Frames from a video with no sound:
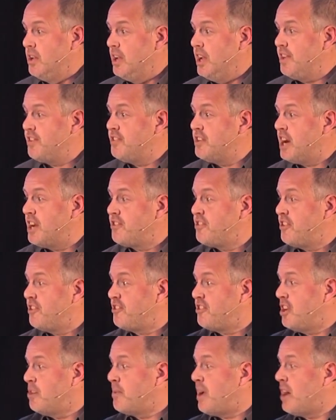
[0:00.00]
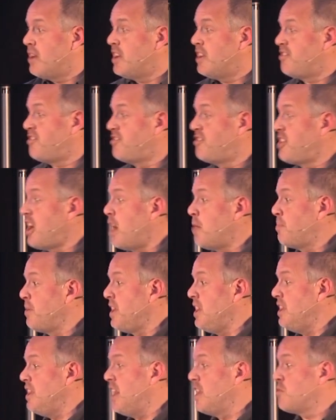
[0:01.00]
It's not just about us
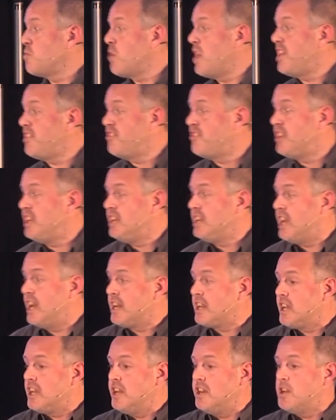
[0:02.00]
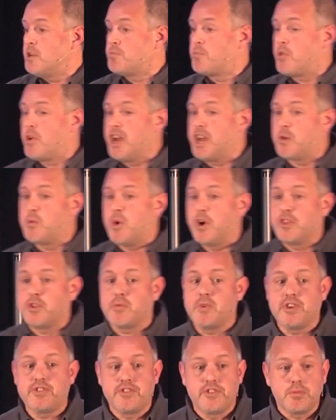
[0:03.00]
stopping and resting and getting a break while the
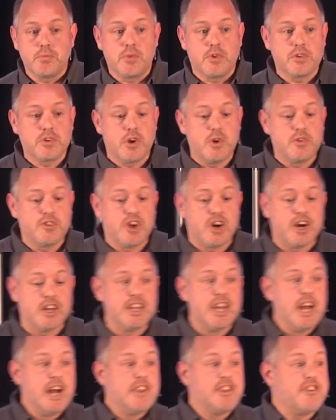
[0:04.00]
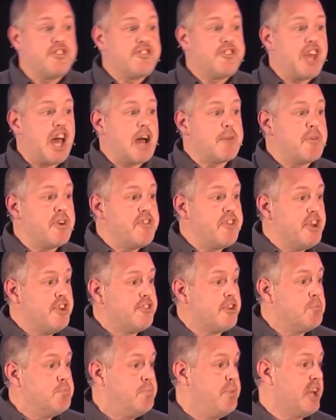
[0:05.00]
rest of the world goes on. The Sabbath
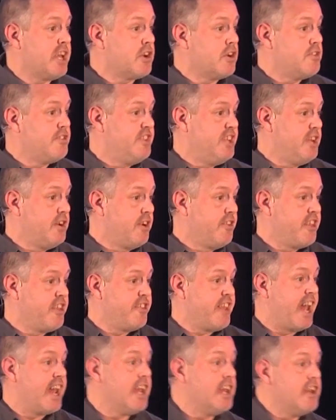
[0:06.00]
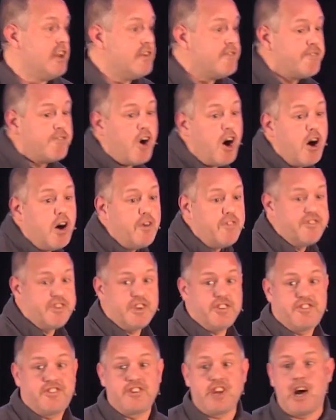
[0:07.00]
is a bigger deal than that. It involves
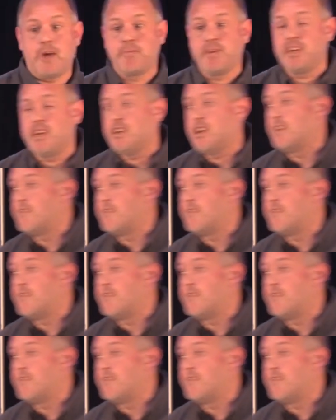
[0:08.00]
us stopping. It